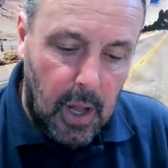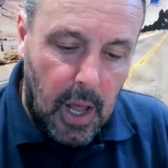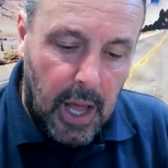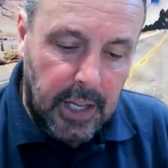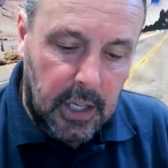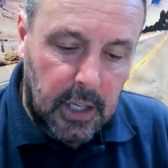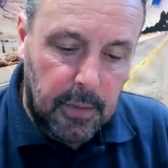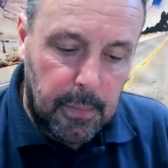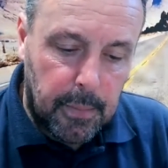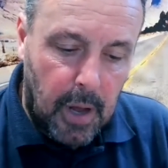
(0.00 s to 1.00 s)
and it
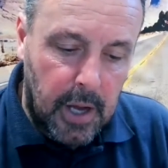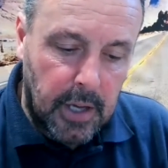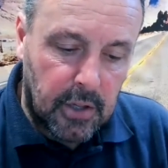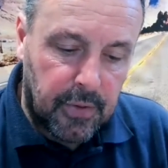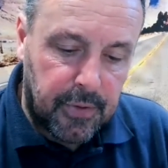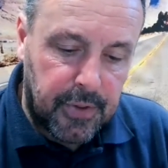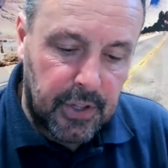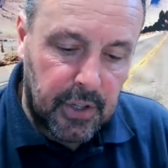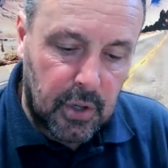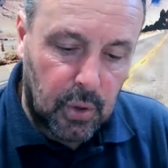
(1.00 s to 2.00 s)
combines a
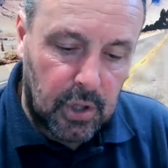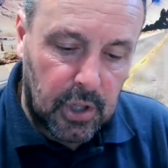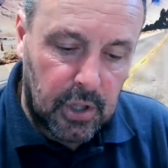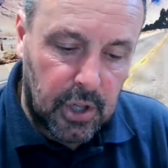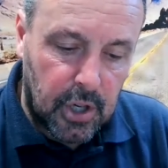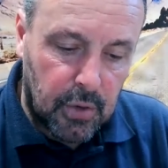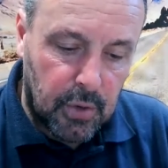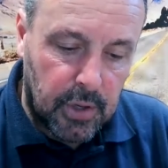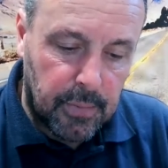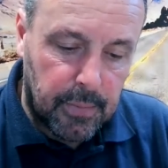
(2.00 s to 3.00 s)
physical
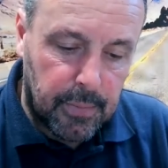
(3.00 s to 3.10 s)
deterrent